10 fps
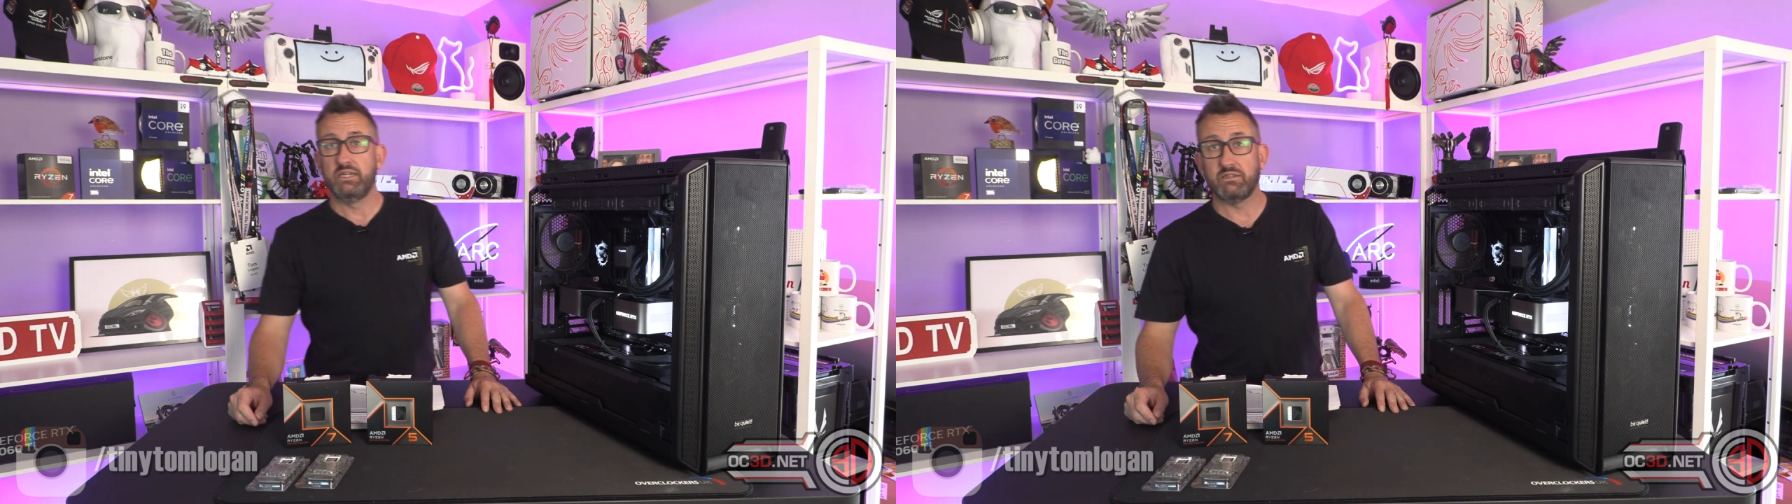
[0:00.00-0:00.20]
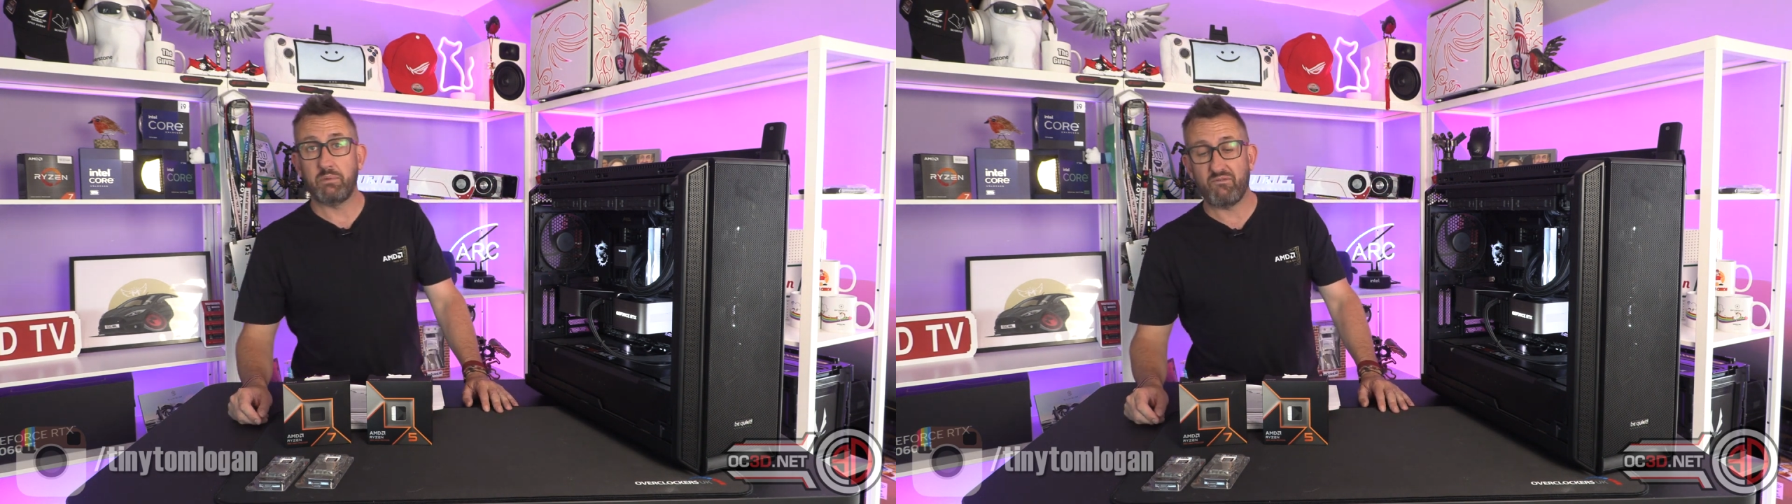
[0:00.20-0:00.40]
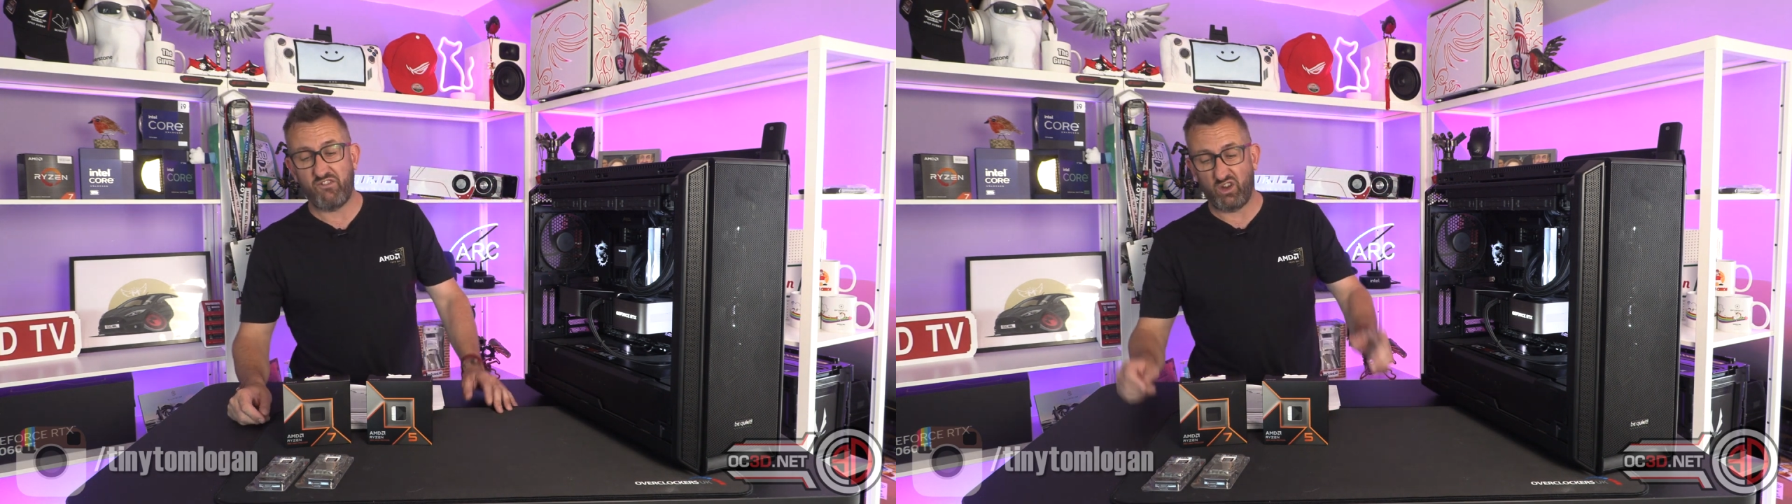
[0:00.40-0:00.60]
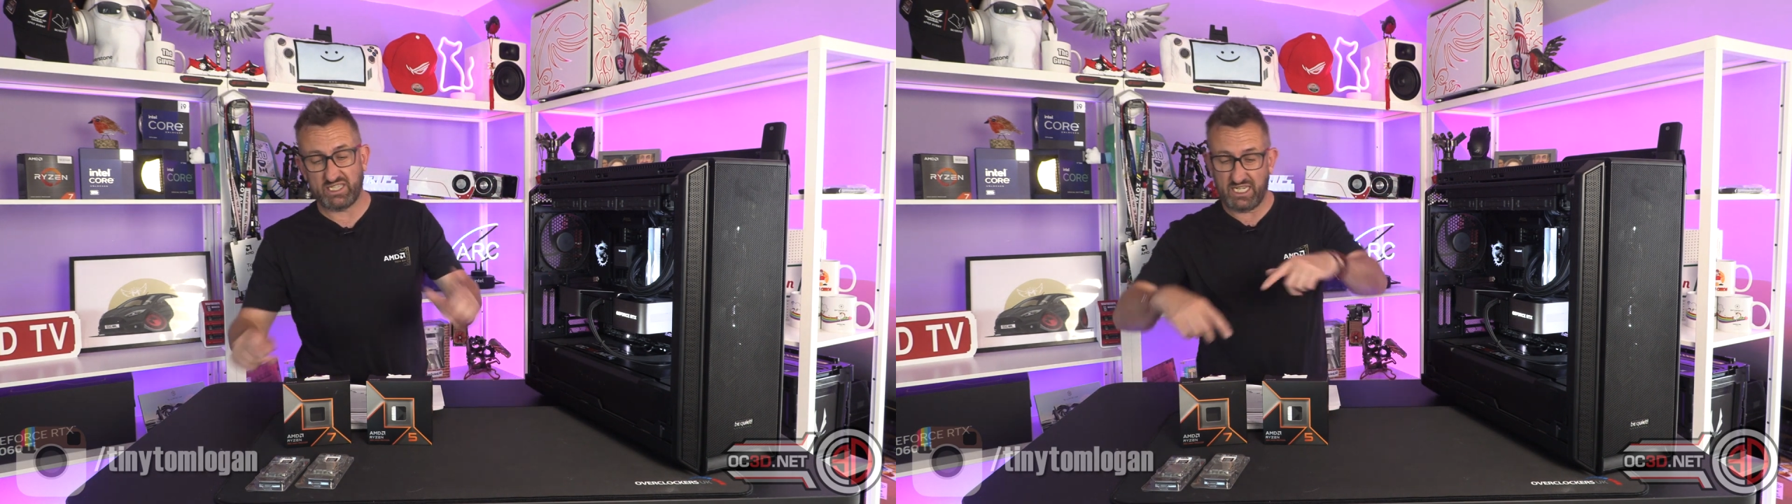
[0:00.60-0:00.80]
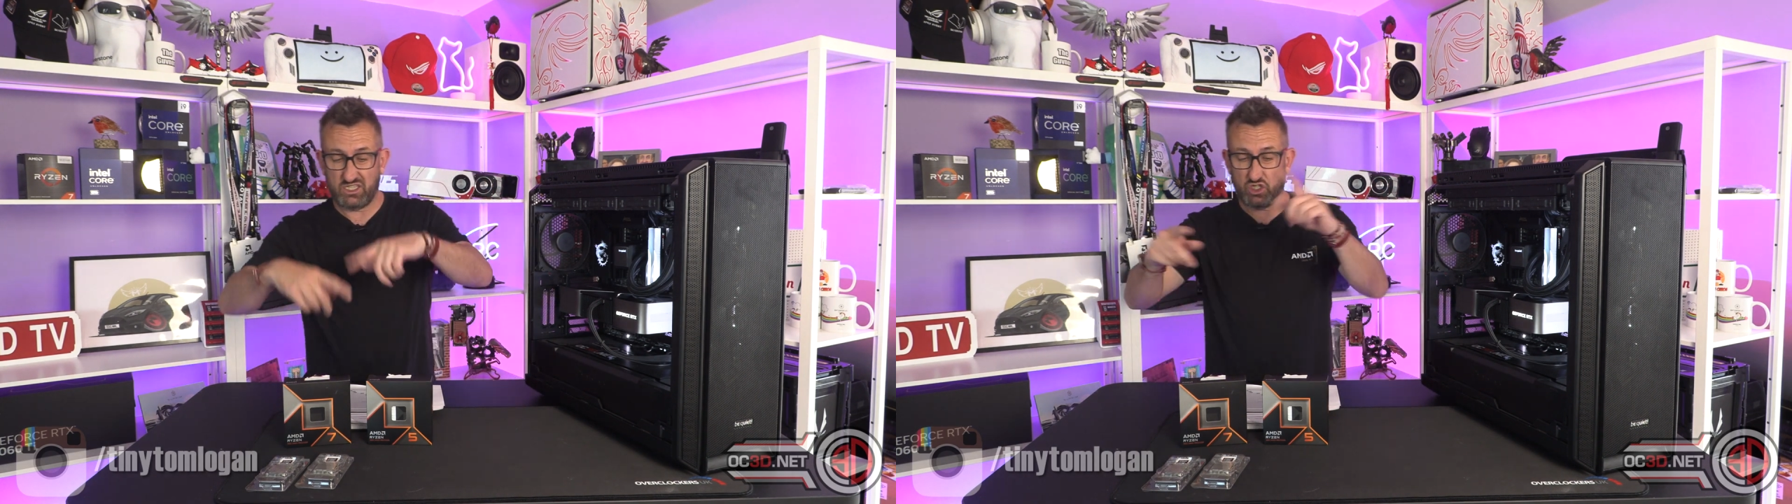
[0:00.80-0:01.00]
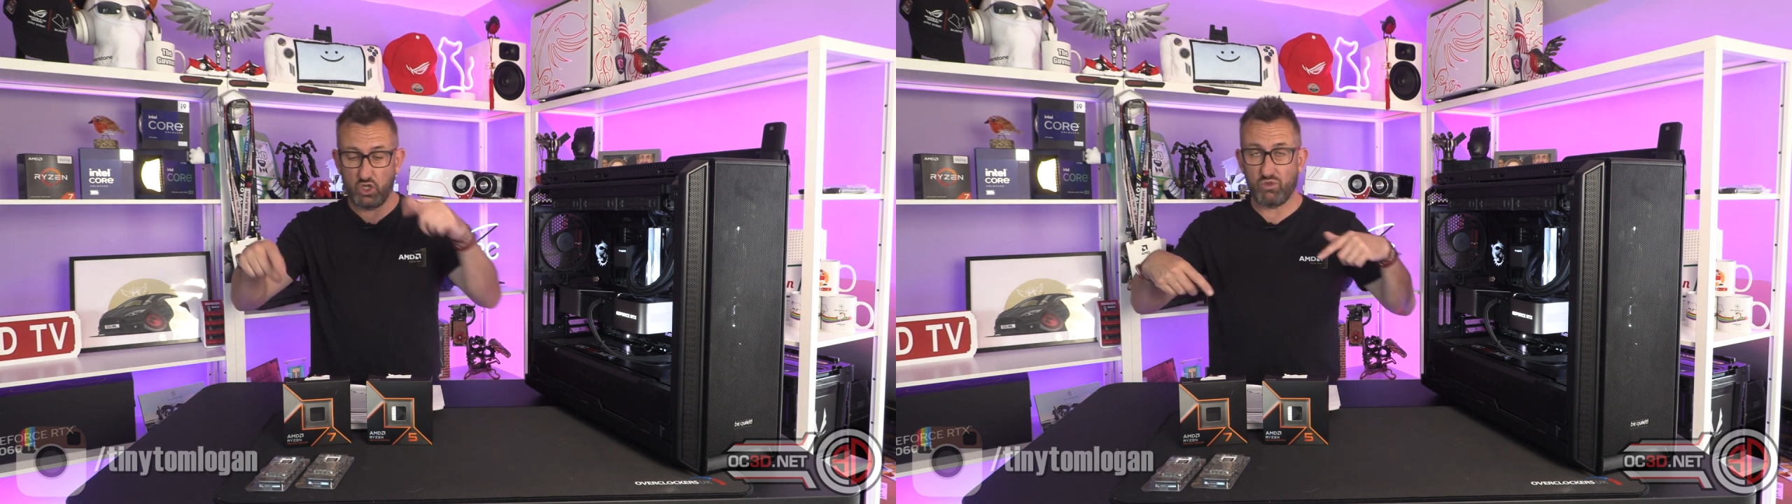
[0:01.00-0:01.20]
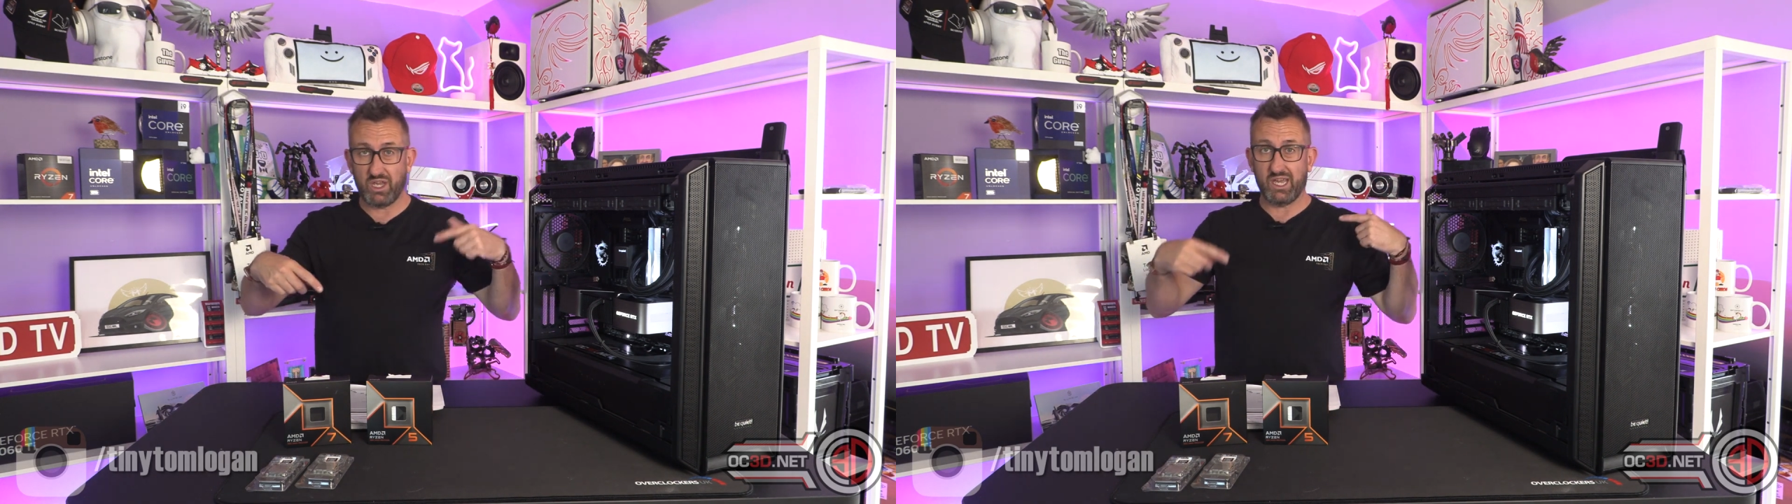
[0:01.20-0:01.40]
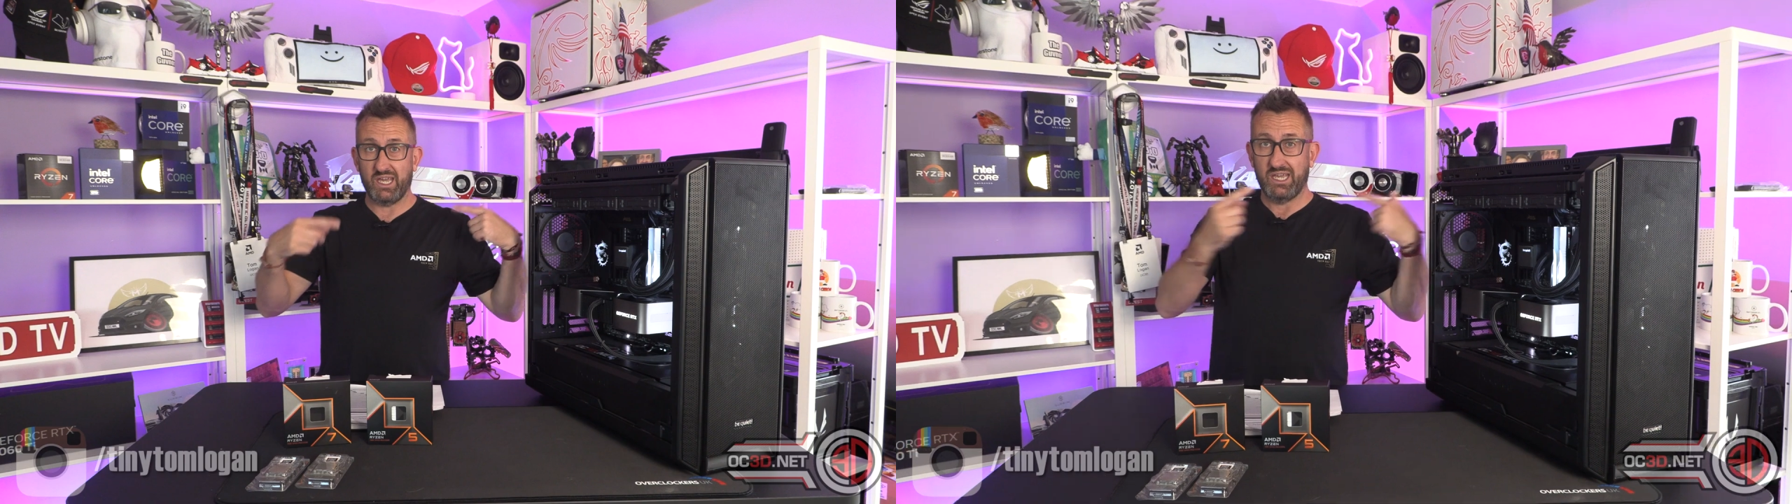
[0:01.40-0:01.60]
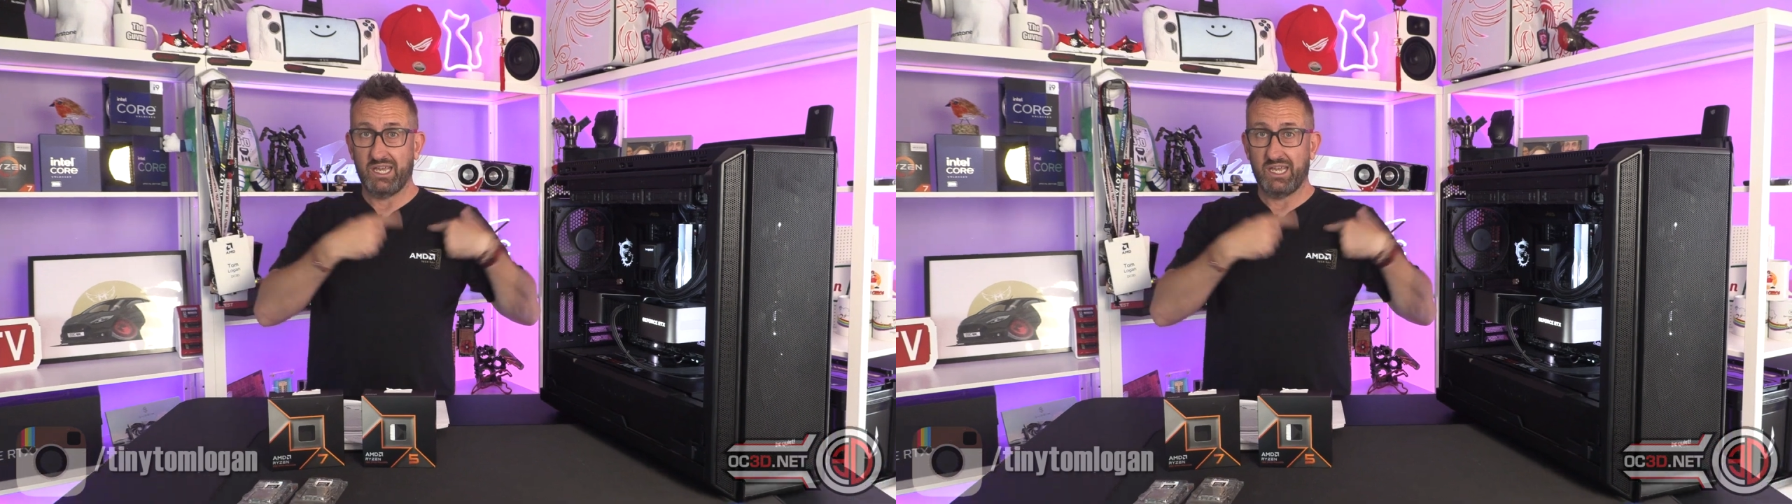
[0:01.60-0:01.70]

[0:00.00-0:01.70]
to be invited to the